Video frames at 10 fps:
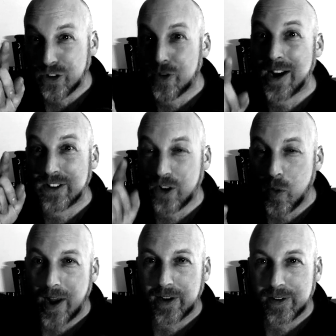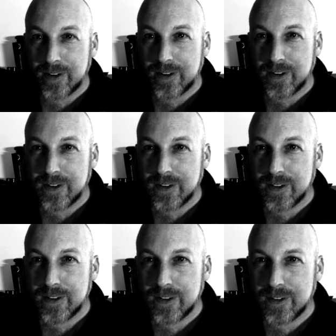tried to quit,
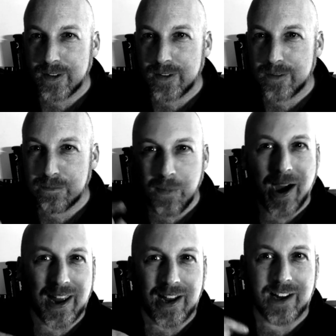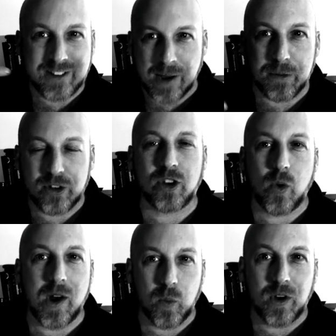my attempt to
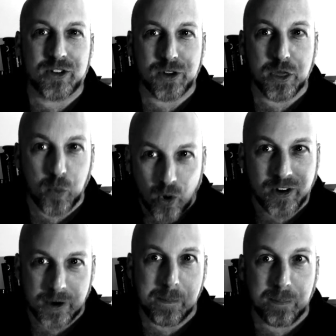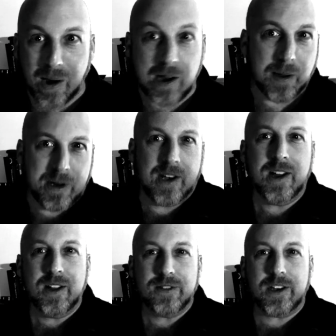quit was thwarted. I mean,
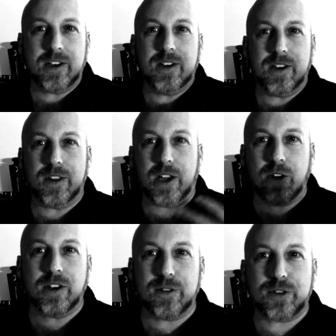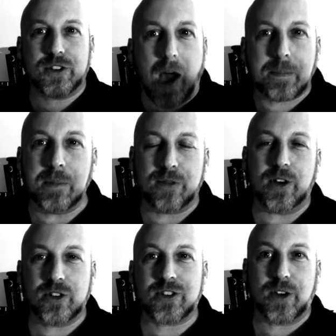they couldn't have stopped me if
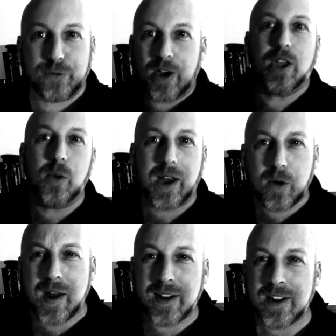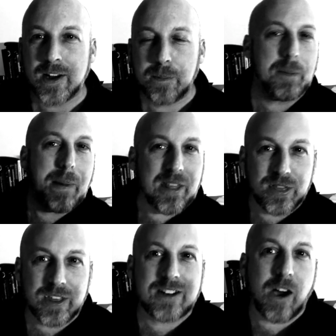I just said, fuck you, I quit, but
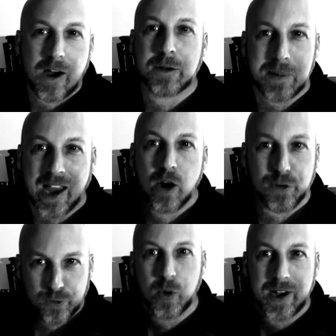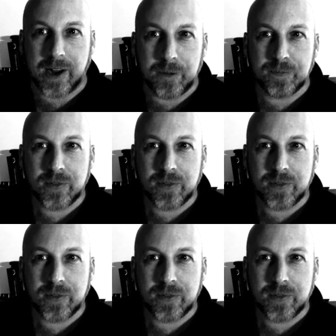they talked me out of quitting.